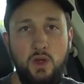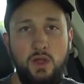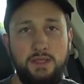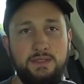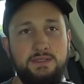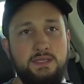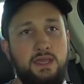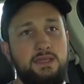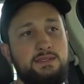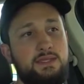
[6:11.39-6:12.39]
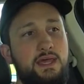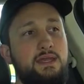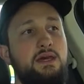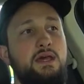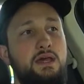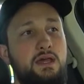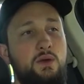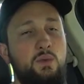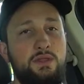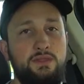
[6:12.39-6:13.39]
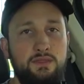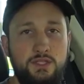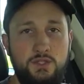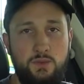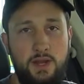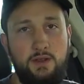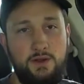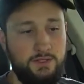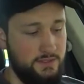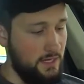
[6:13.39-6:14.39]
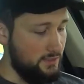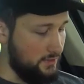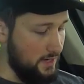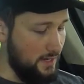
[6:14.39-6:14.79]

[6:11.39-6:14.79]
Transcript: All I can say is that with this radar detector,